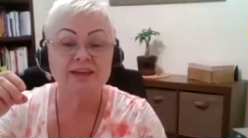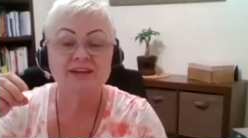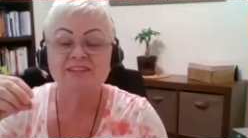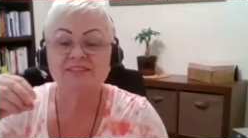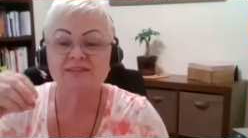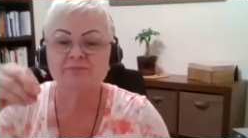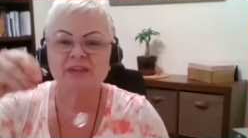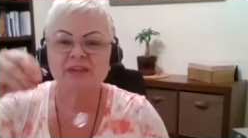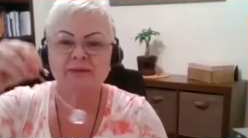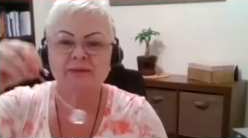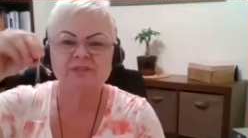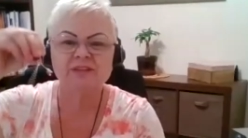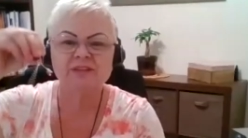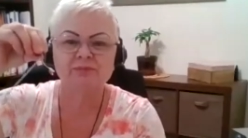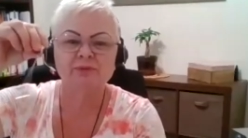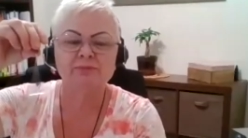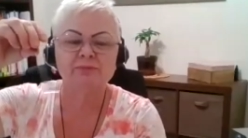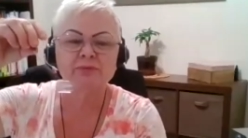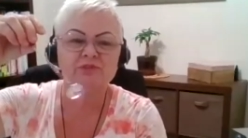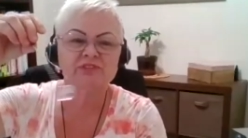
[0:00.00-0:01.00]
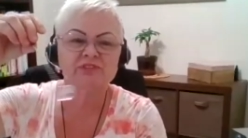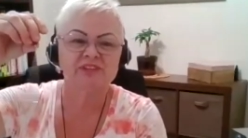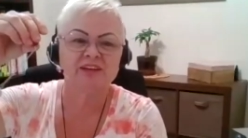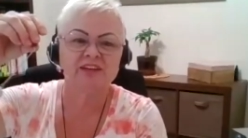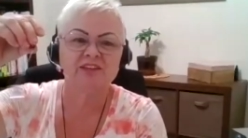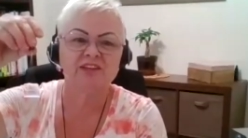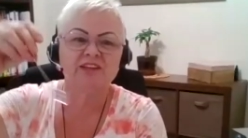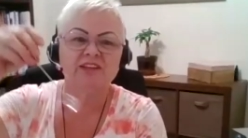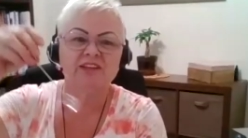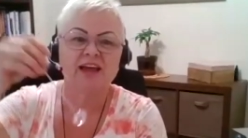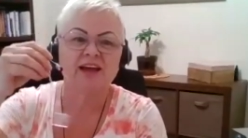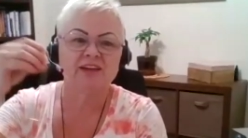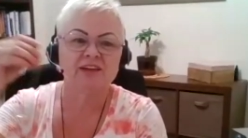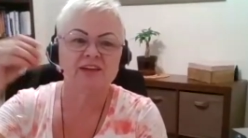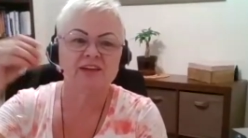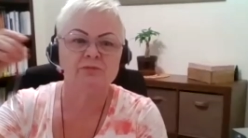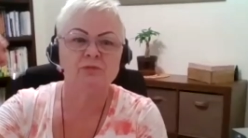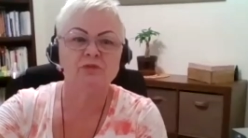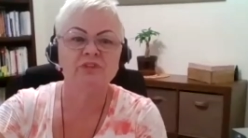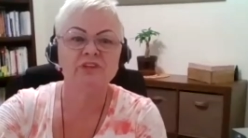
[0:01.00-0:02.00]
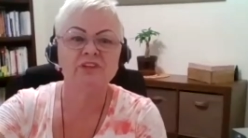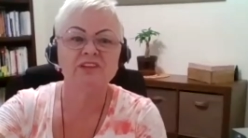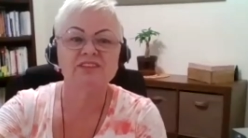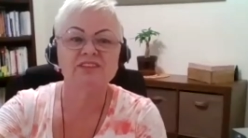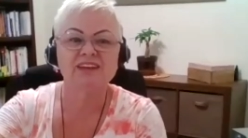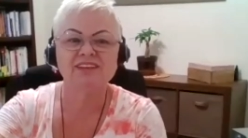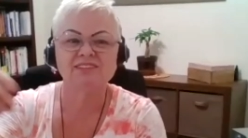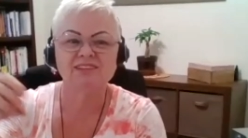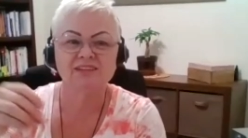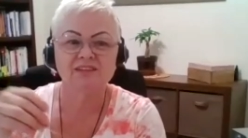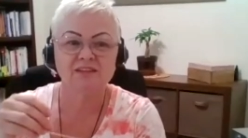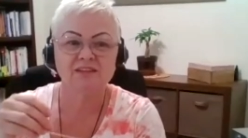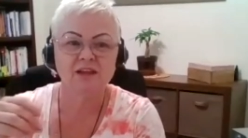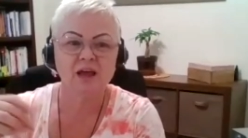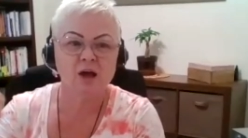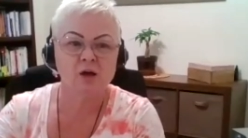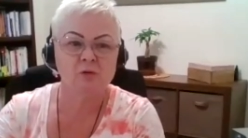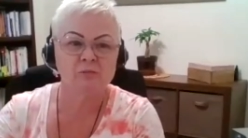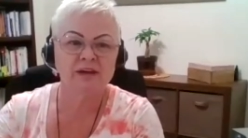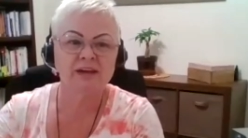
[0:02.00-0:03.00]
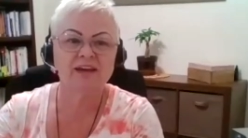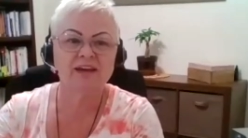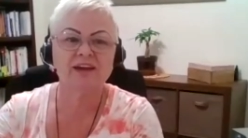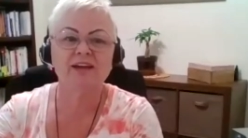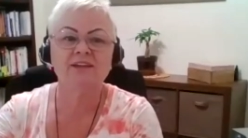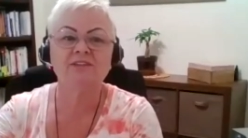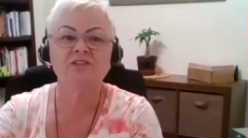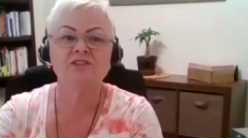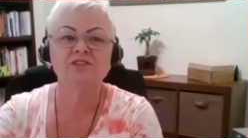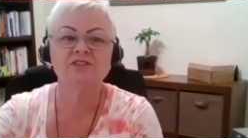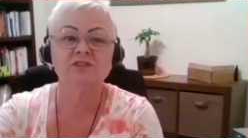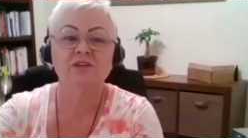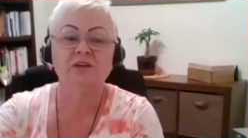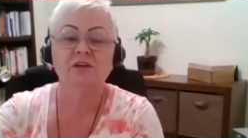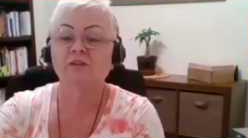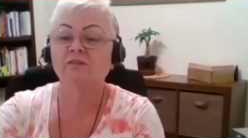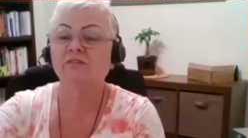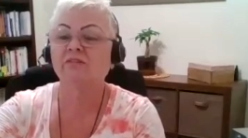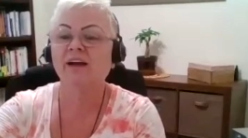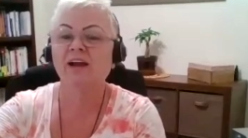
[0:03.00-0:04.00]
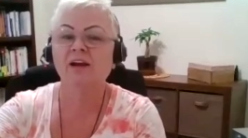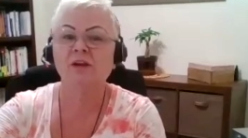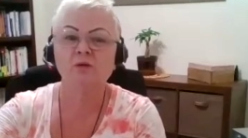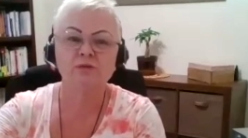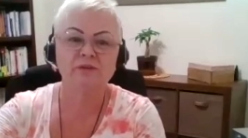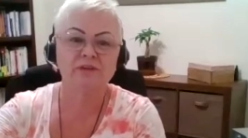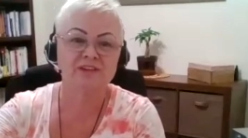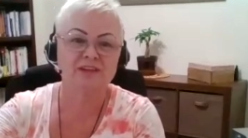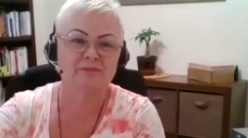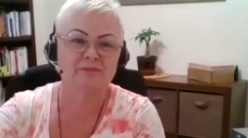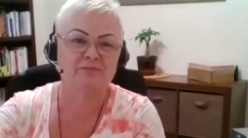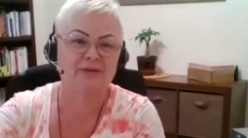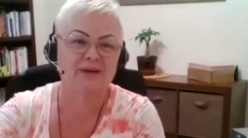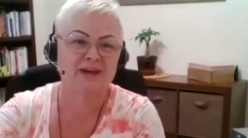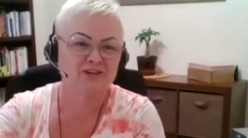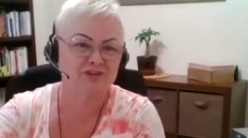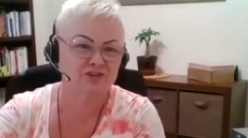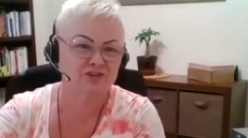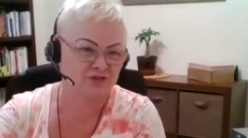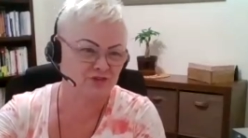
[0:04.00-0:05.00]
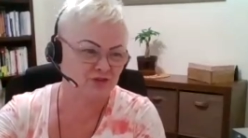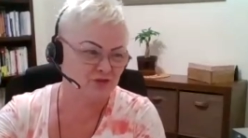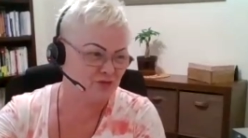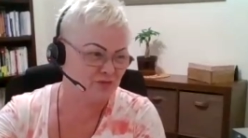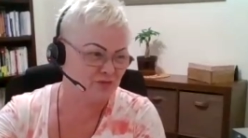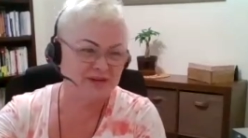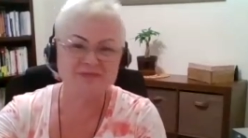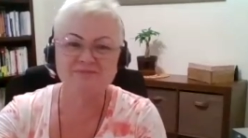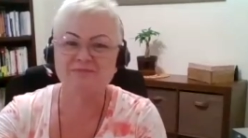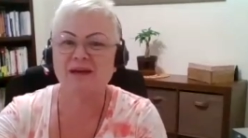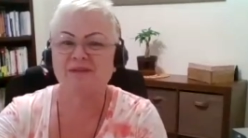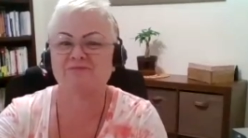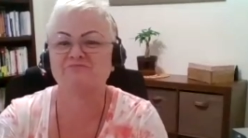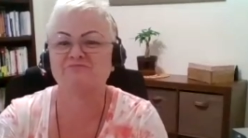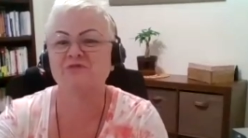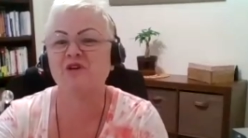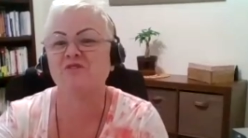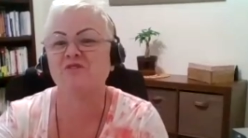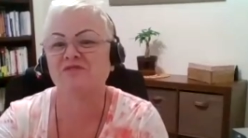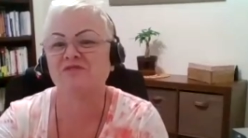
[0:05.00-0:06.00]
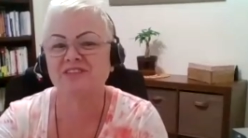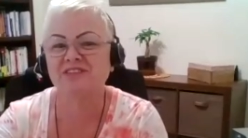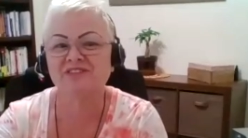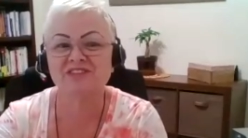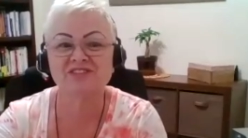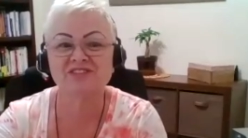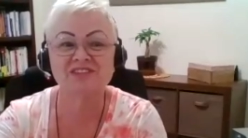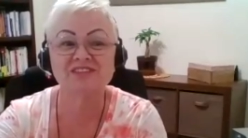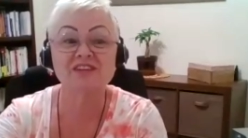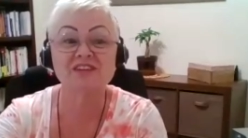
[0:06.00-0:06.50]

Sometimes people saying that I am moving this. I said, no, my hand is following the pendulum. I'm not moving this.